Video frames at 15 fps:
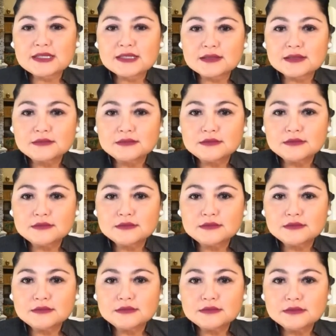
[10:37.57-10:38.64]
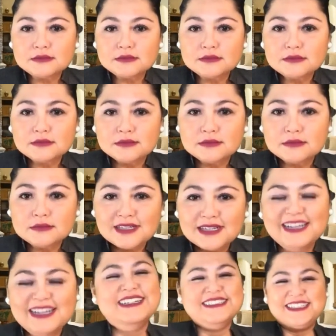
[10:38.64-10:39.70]
I will be baroness.
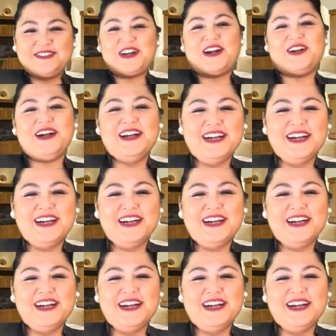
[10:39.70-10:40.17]
Yes, de